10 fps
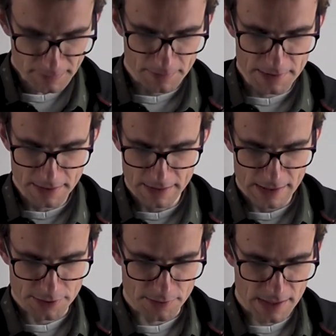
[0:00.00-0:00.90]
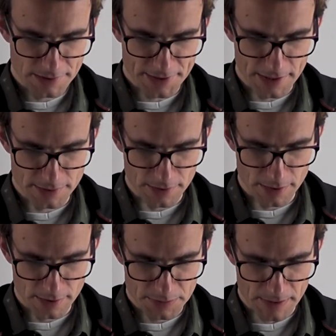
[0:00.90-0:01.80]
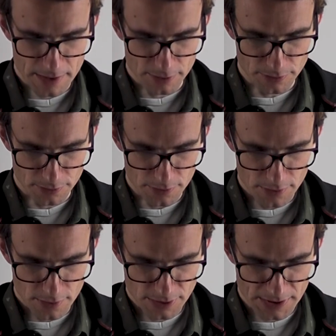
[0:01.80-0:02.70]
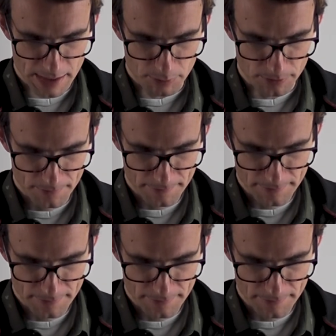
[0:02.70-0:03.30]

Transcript: Right? And so inside the spinodal, you're unstable,